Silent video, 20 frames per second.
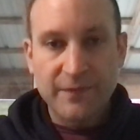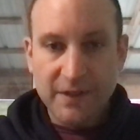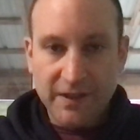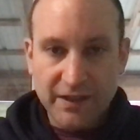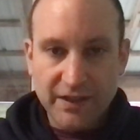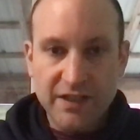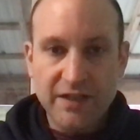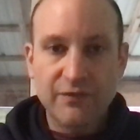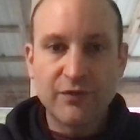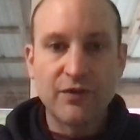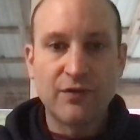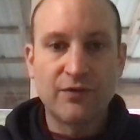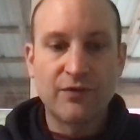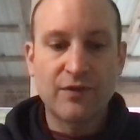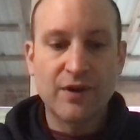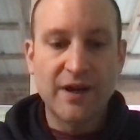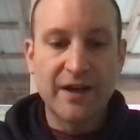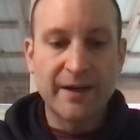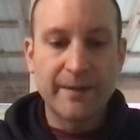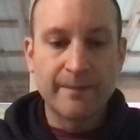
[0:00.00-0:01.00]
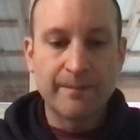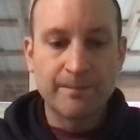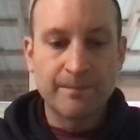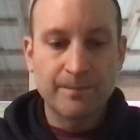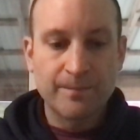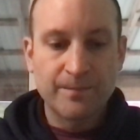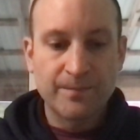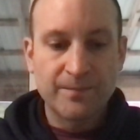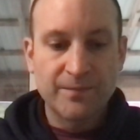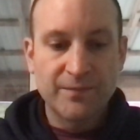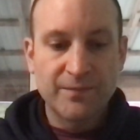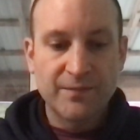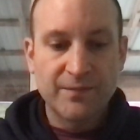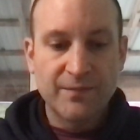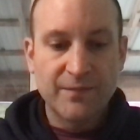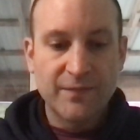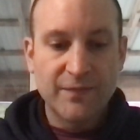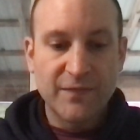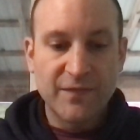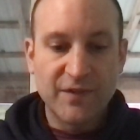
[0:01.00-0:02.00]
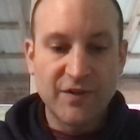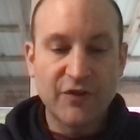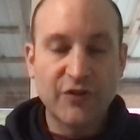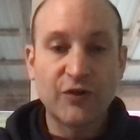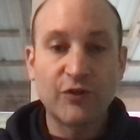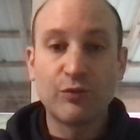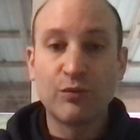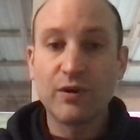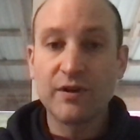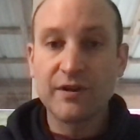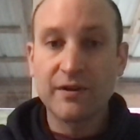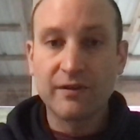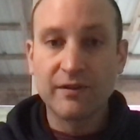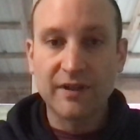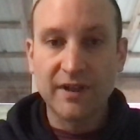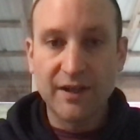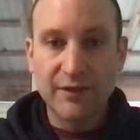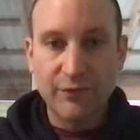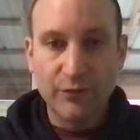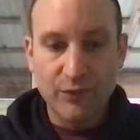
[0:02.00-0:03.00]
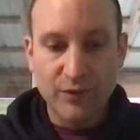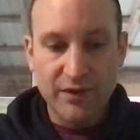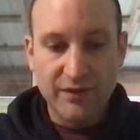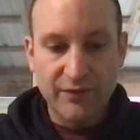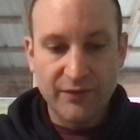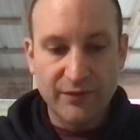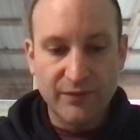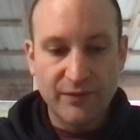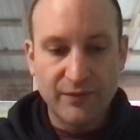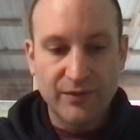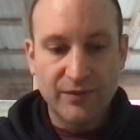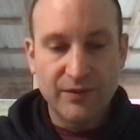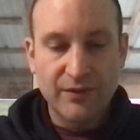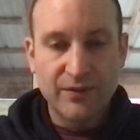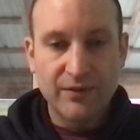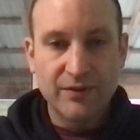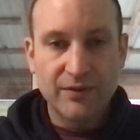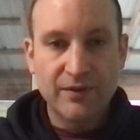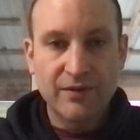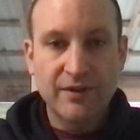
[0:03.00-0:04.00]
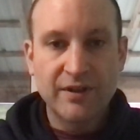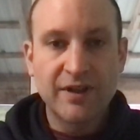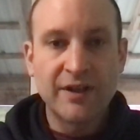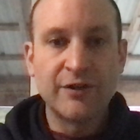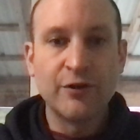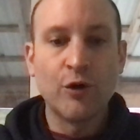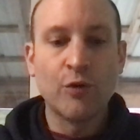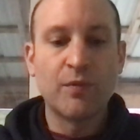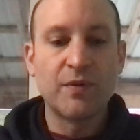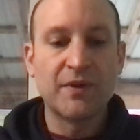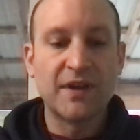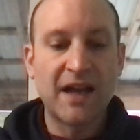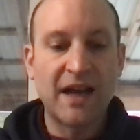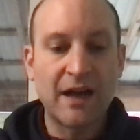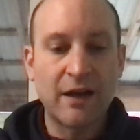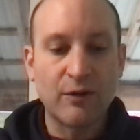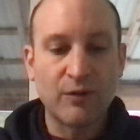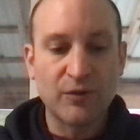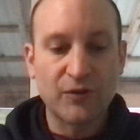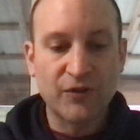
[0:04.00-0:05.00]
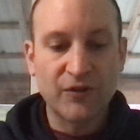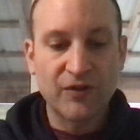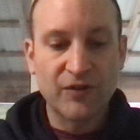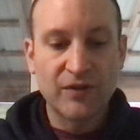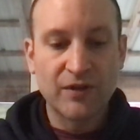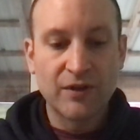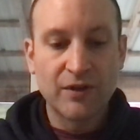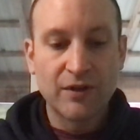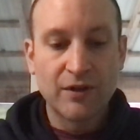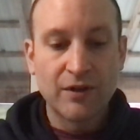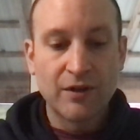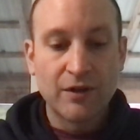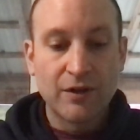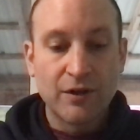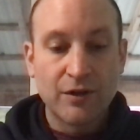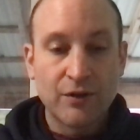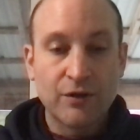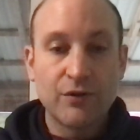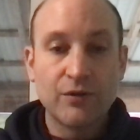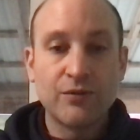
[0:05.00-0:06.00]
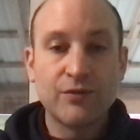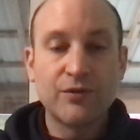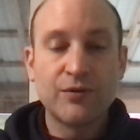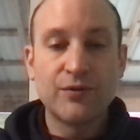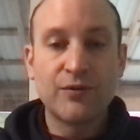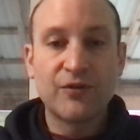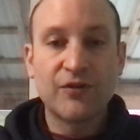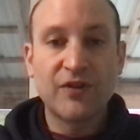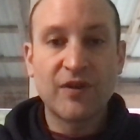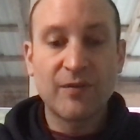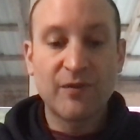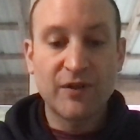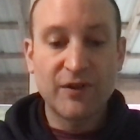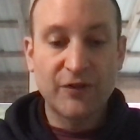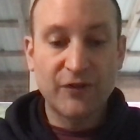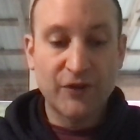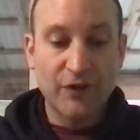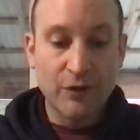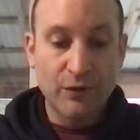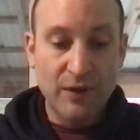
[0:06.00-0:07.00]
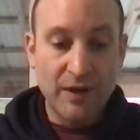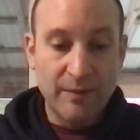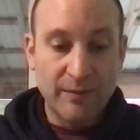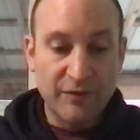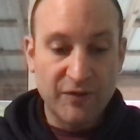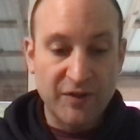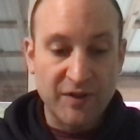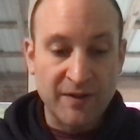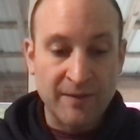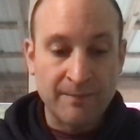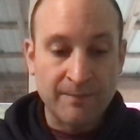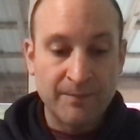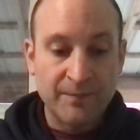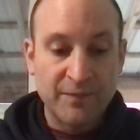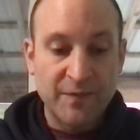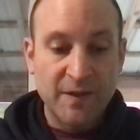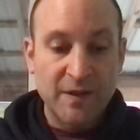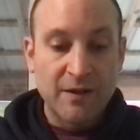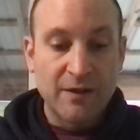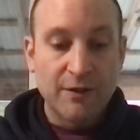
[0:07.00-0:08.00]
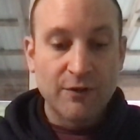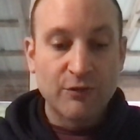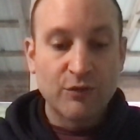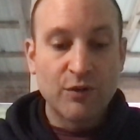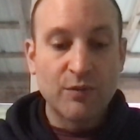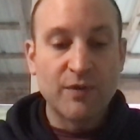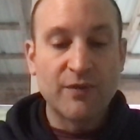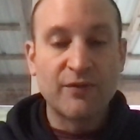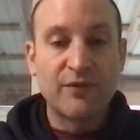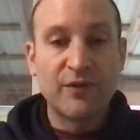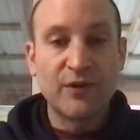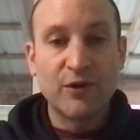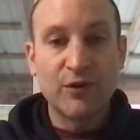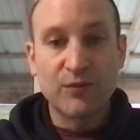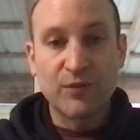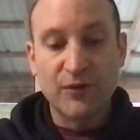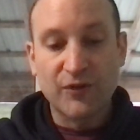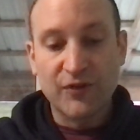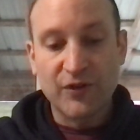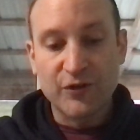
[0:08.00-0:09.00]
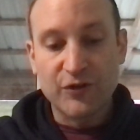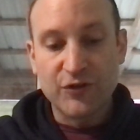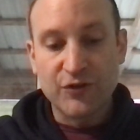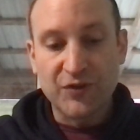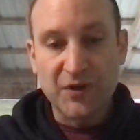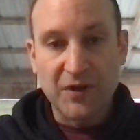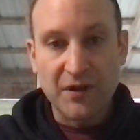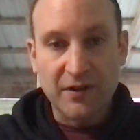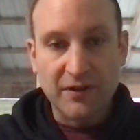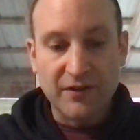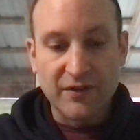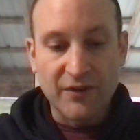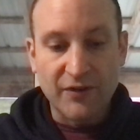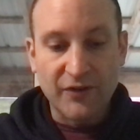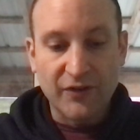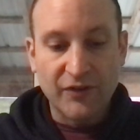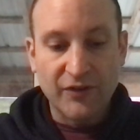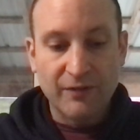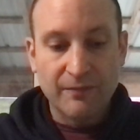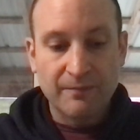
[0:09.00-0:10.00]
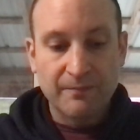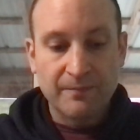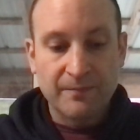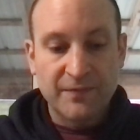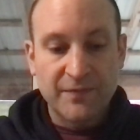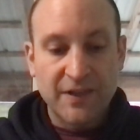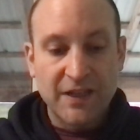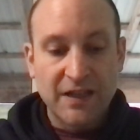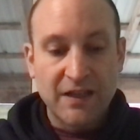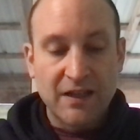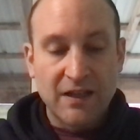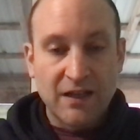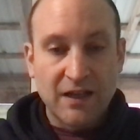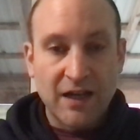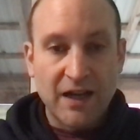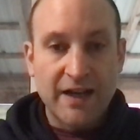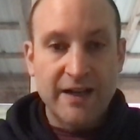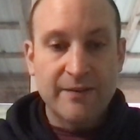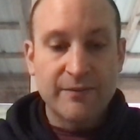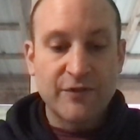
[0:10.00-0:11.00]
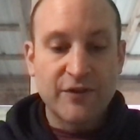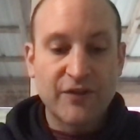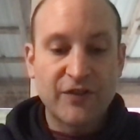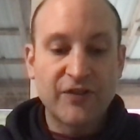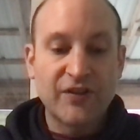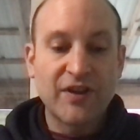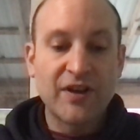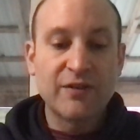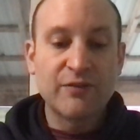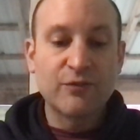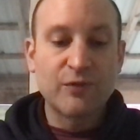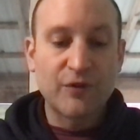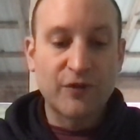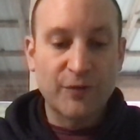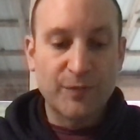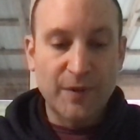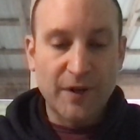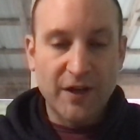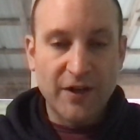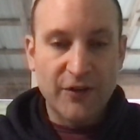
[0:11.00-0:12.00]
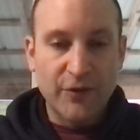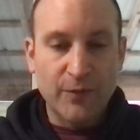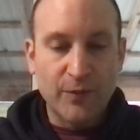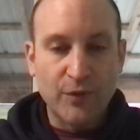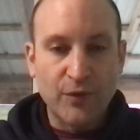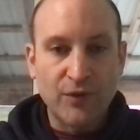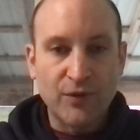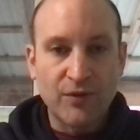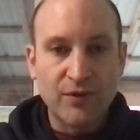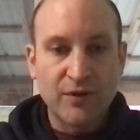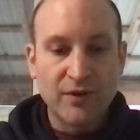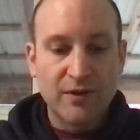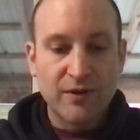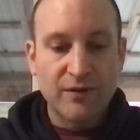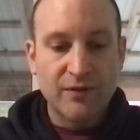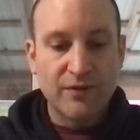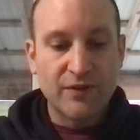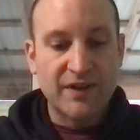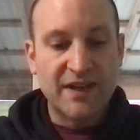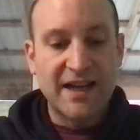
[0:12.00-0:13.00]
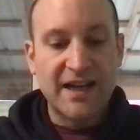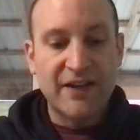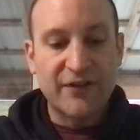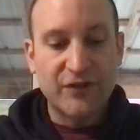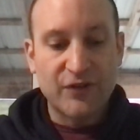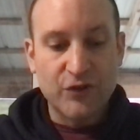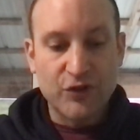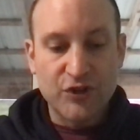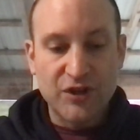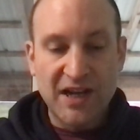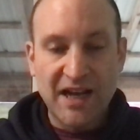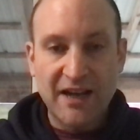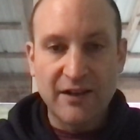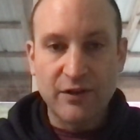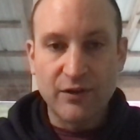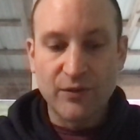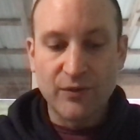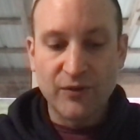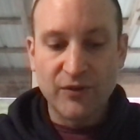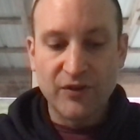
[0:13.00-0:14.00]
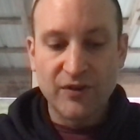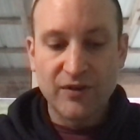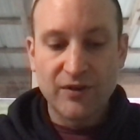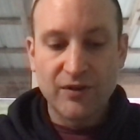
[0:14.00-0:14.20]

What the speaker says: leave the frame. This is what you're left with. An open house. Who knew something so empty would be filled with such darkness? I am the sun responsible for casting shadows.